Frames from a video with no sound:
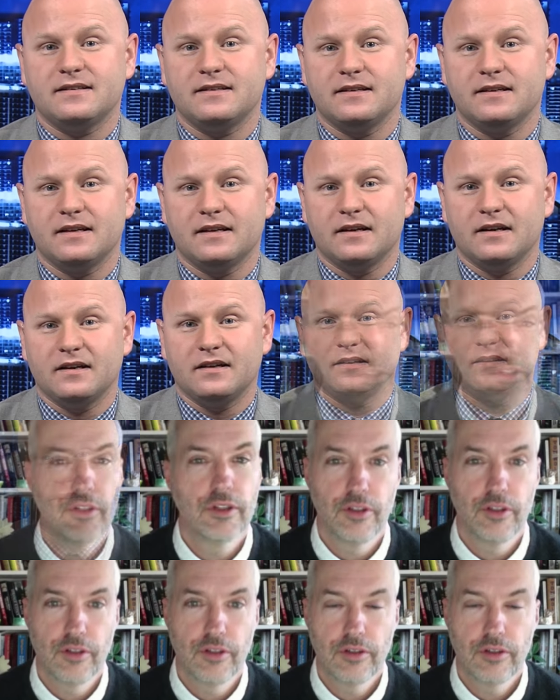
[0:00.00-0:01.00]
No,
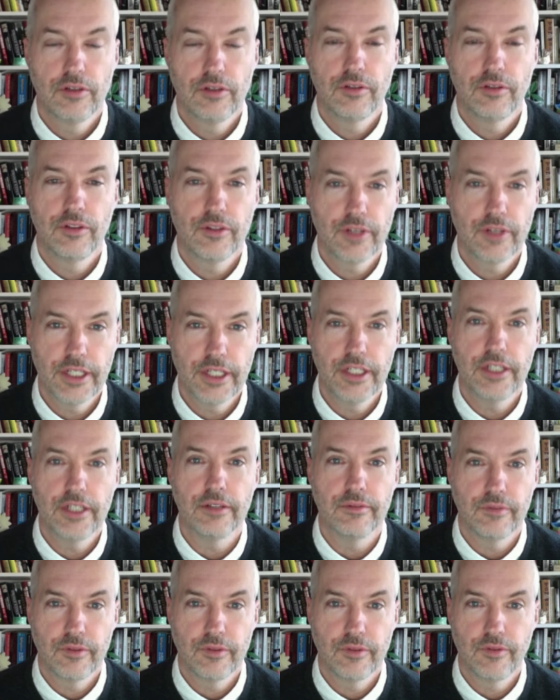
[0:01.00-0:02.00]
they're they're they're in
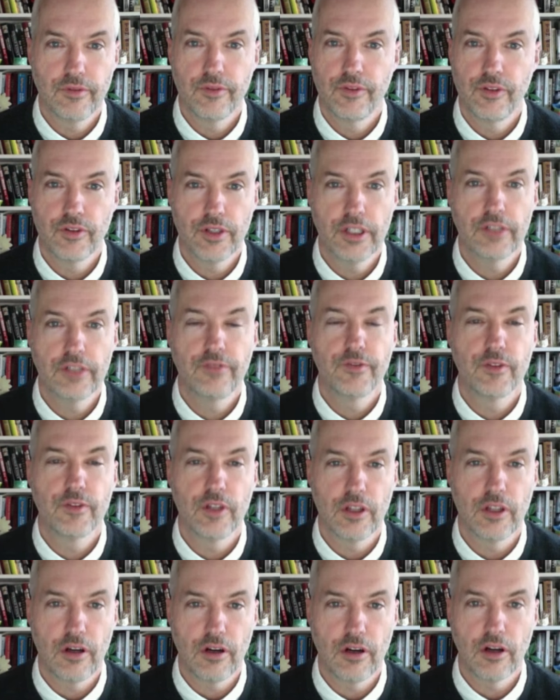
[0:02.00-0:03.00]
it they're in it for
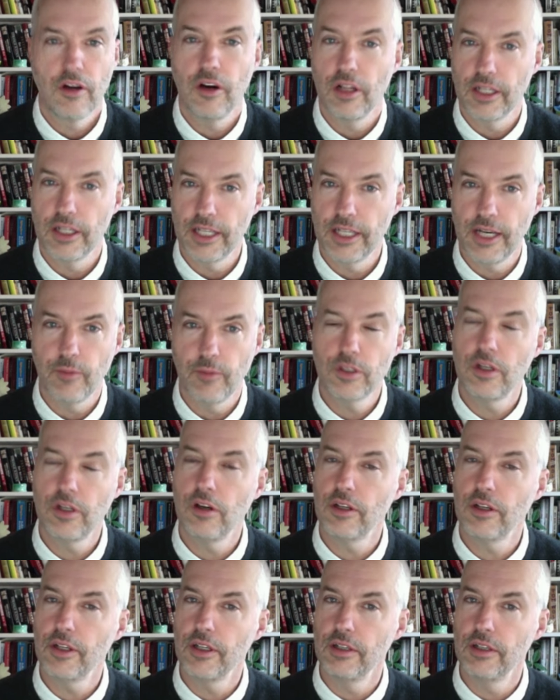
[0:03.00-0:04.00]
the long haul. Again, we're
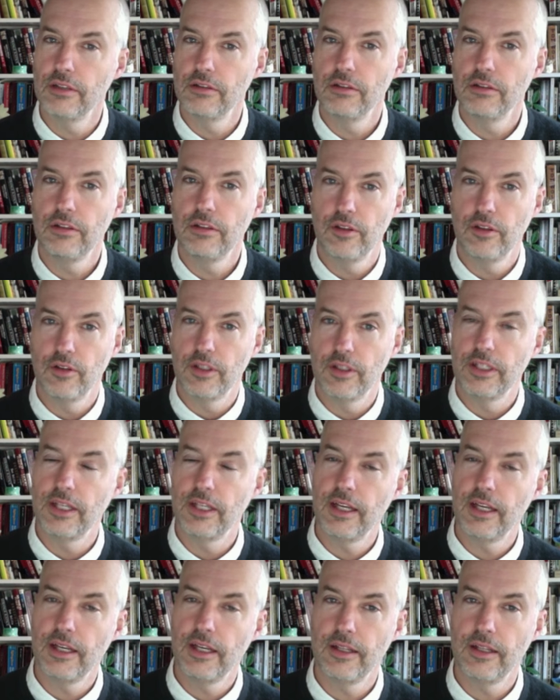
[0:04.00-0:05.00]
talking, you know, the
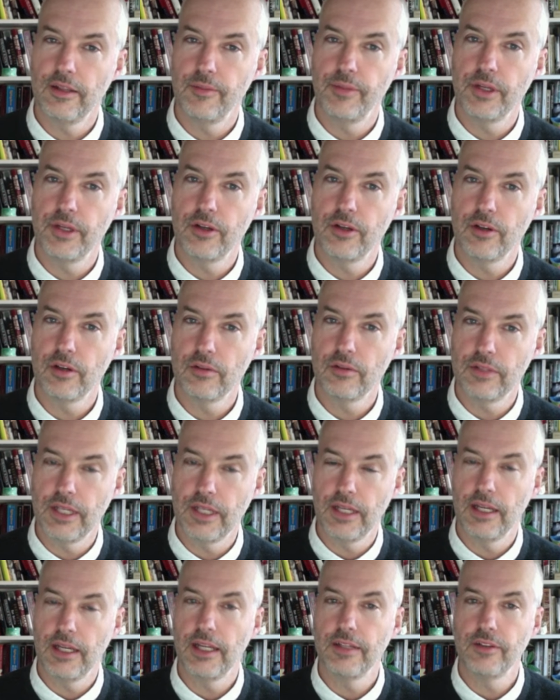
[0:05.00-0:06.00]
dead end, the bitter
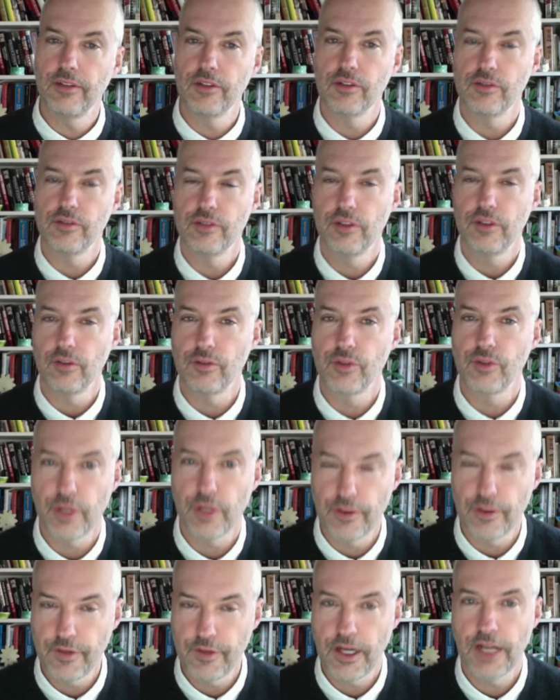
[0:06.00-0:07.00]
dead enders, you know,
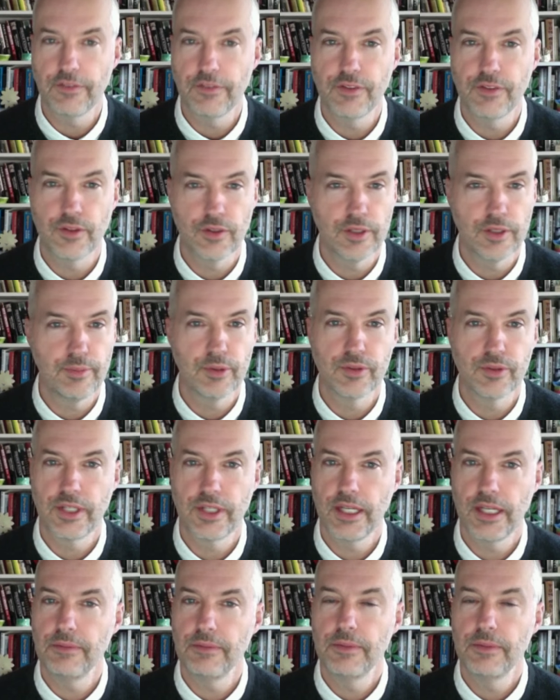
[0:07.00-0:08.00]
25, 30
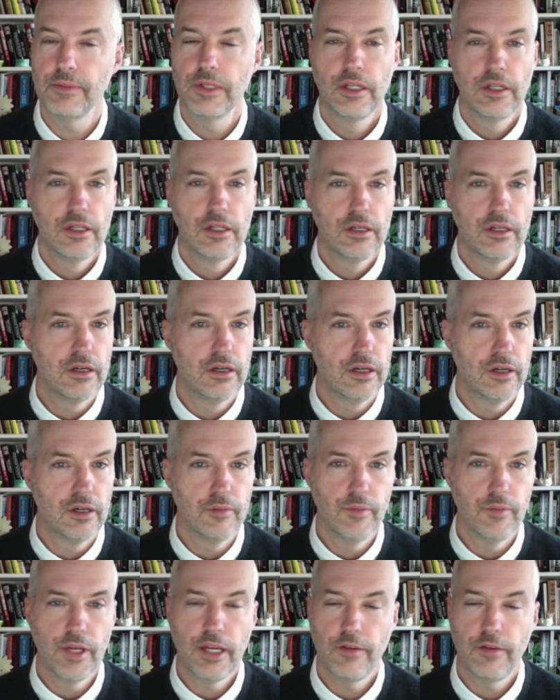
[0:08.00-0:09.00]
percent.
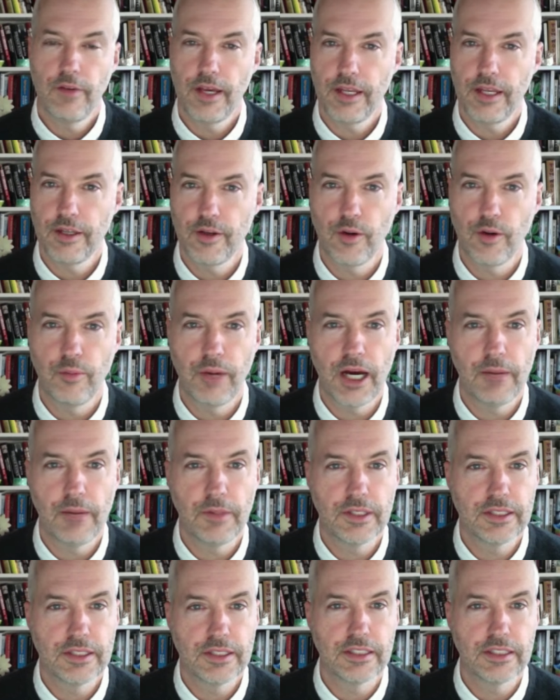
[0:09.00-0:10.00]
Um, they have hated
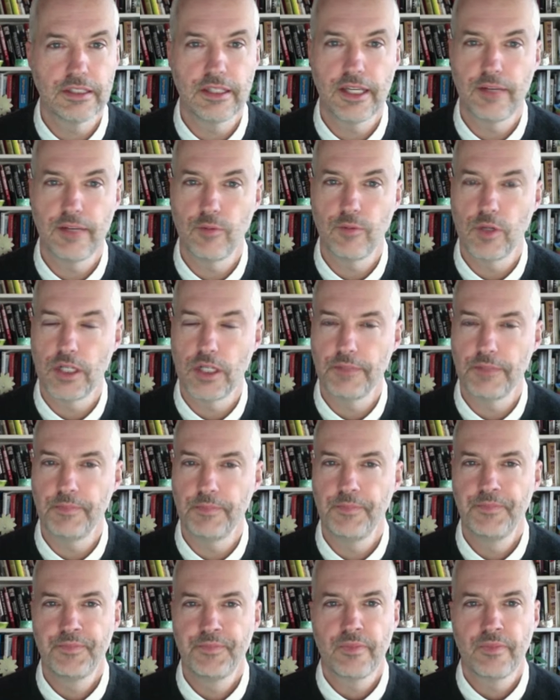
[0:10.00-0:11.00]
Obama since day
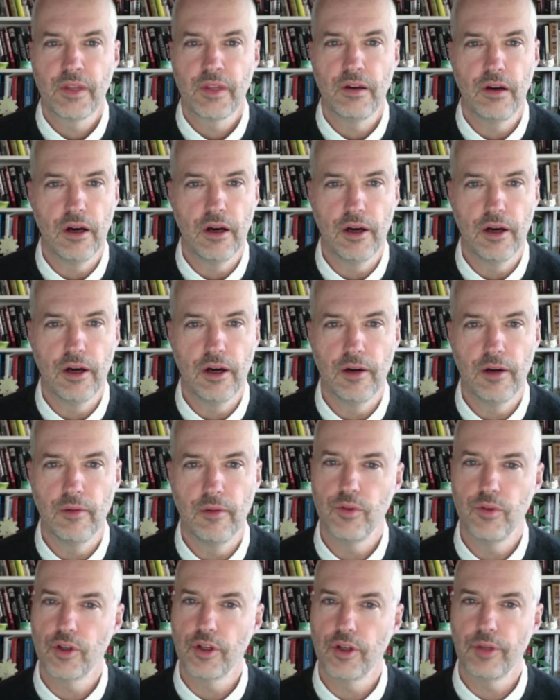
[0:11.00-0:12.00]
one.
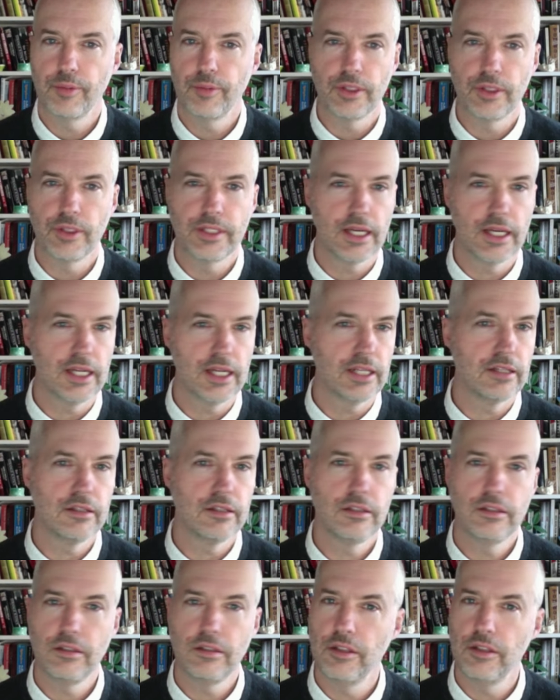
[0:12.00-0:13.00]
Um, they're going to
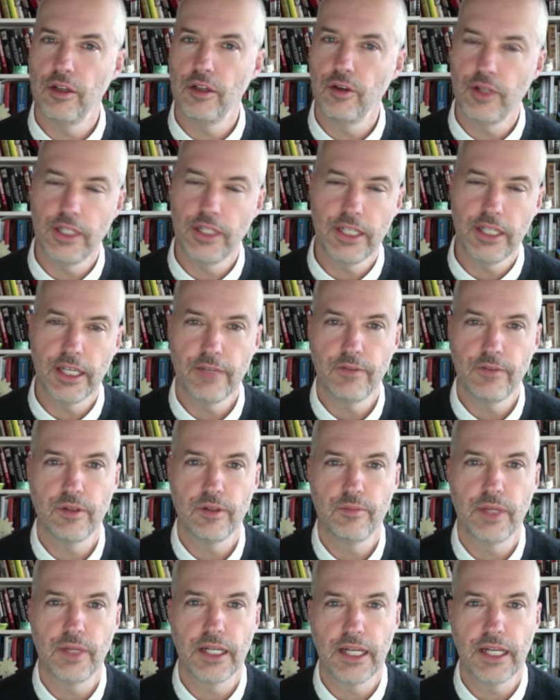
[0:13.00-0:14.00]
pretend, you know, he gave
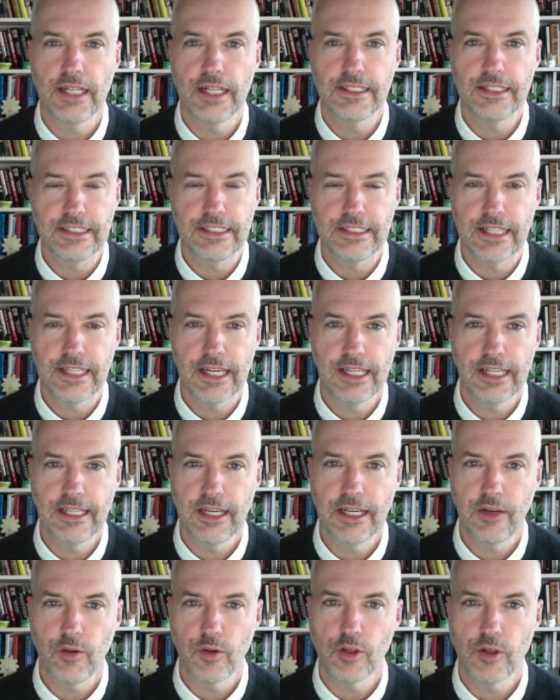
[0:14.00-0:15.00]
the Benghazi stand
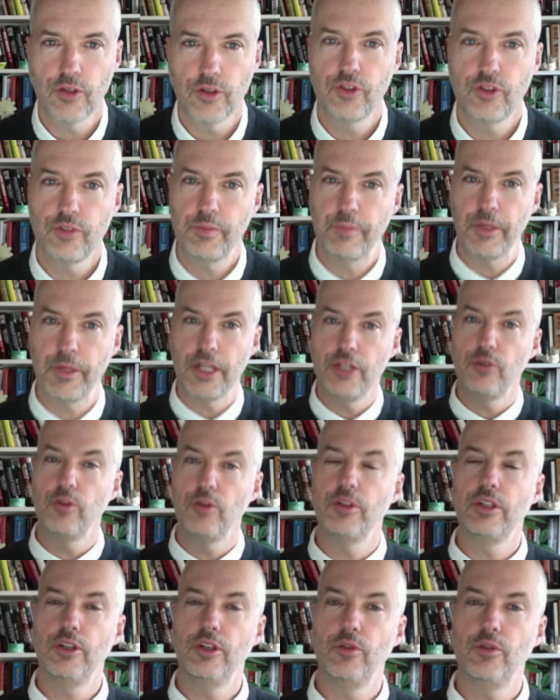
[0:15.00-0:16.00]
down orders. But you
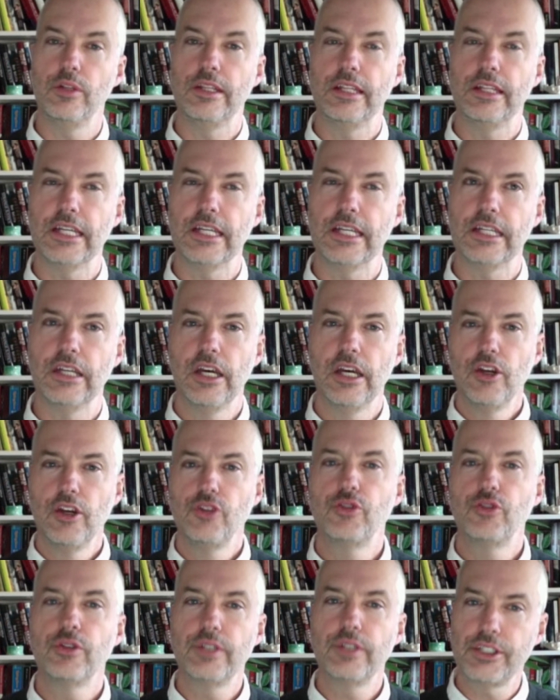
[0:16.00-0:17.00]
would you would think
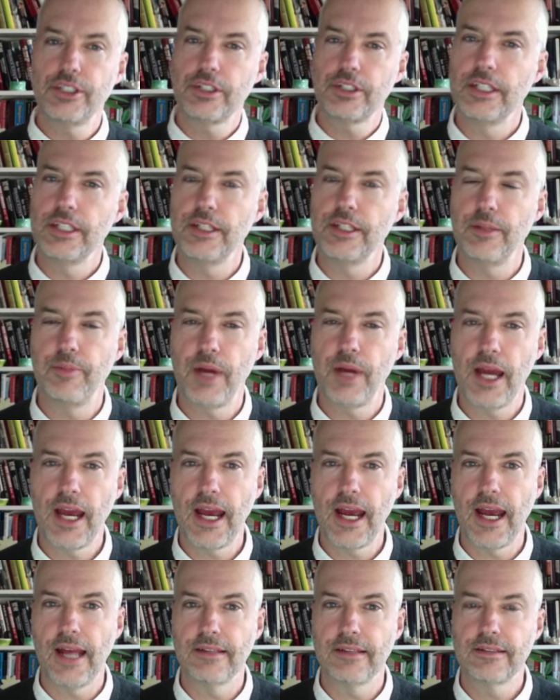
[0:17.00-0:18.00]
traditionally in the
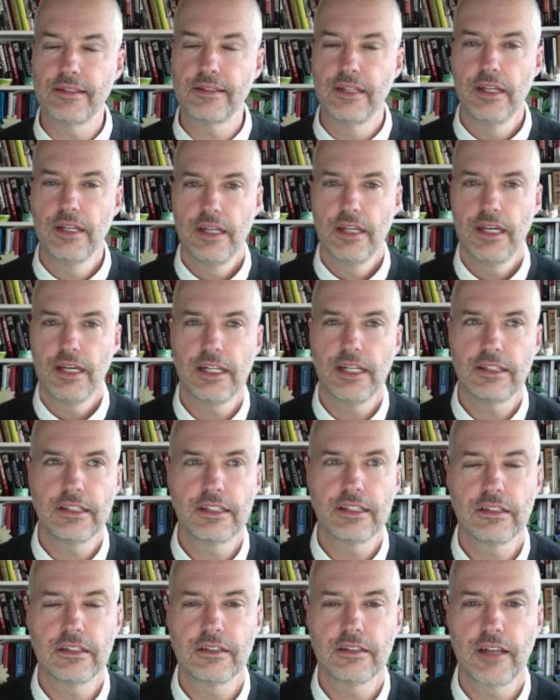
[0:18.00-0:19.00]
past, and I
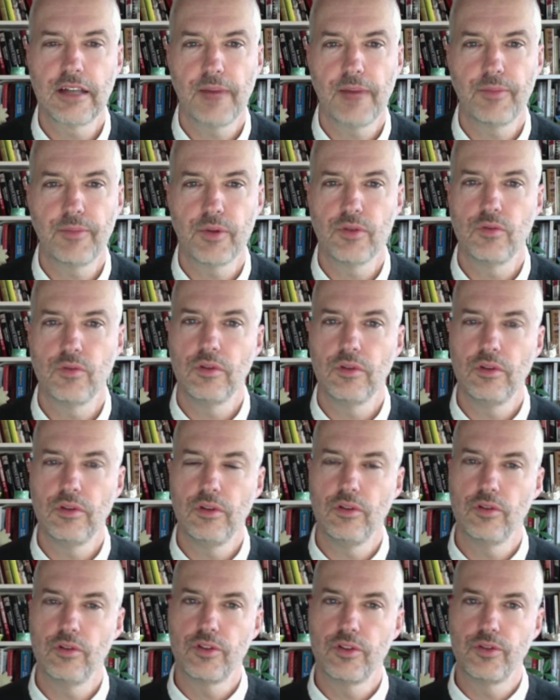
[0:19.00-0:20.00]
think this happened,
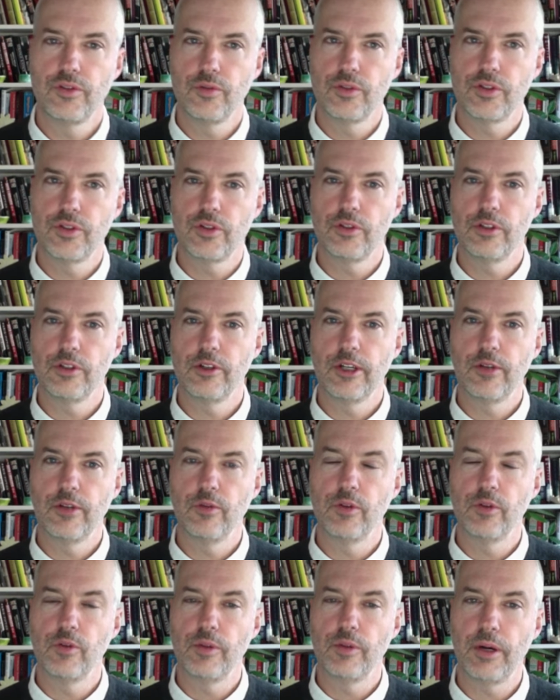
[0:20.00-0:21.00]
you know, to a certain degree
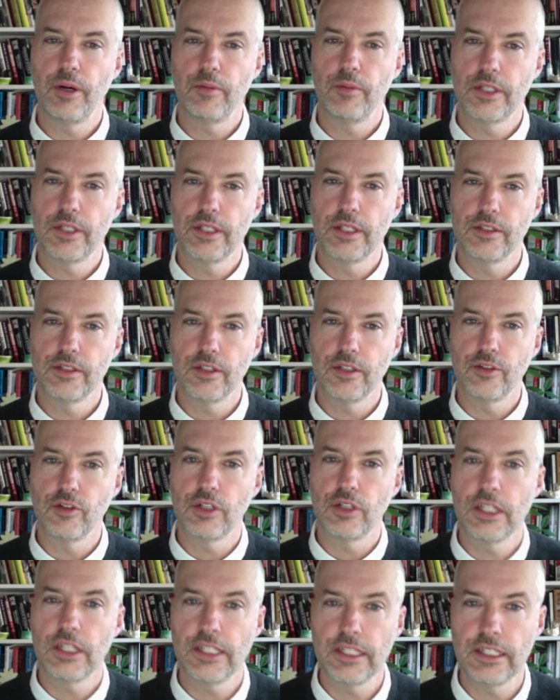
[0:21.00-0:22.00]
with the Republicans under
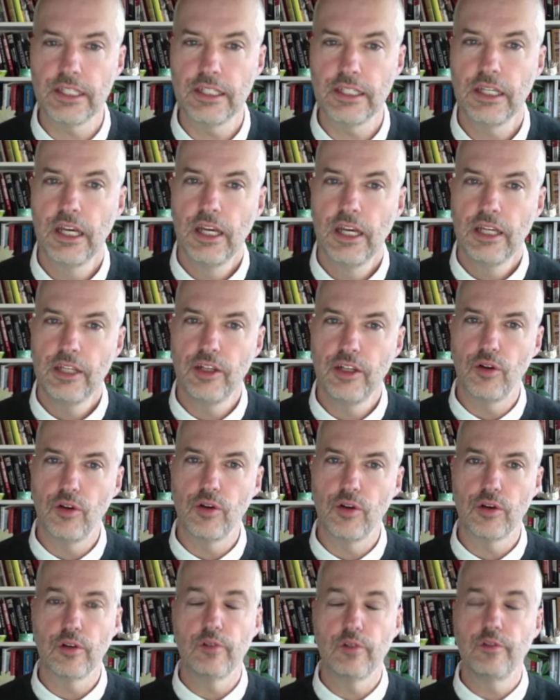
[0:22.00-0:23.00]
Clinton. You
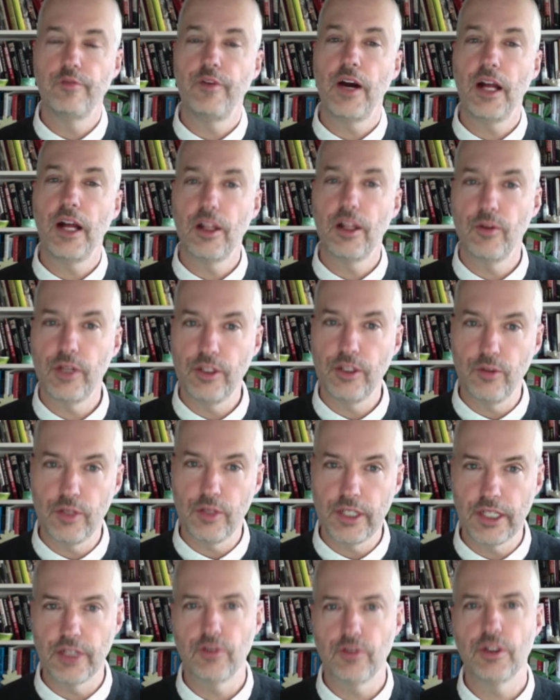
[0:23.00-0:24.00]
know, who are following
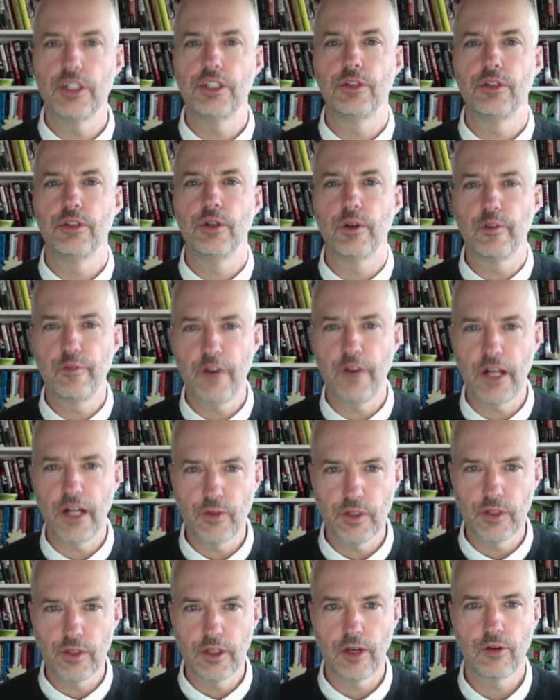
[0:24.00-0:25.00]
Newt Gingrich and they're
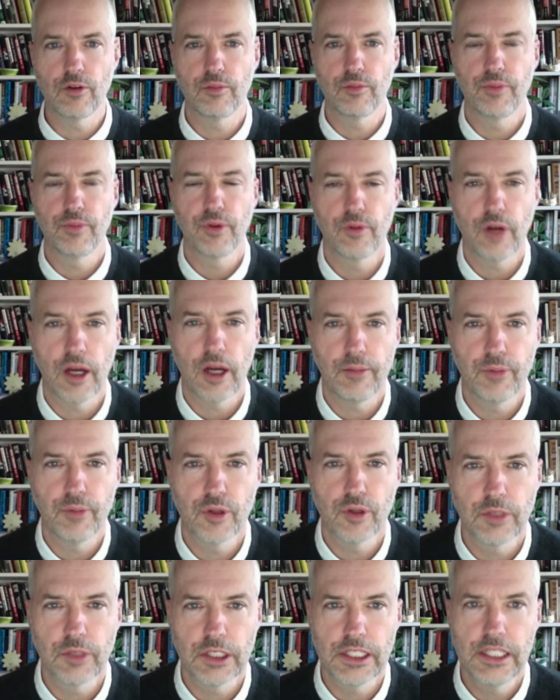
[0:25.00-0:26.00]
following the
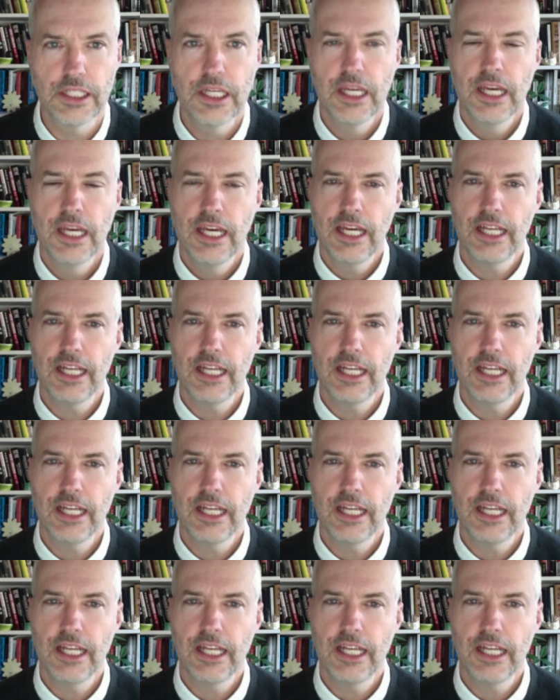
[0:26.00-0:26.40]
hyperbole.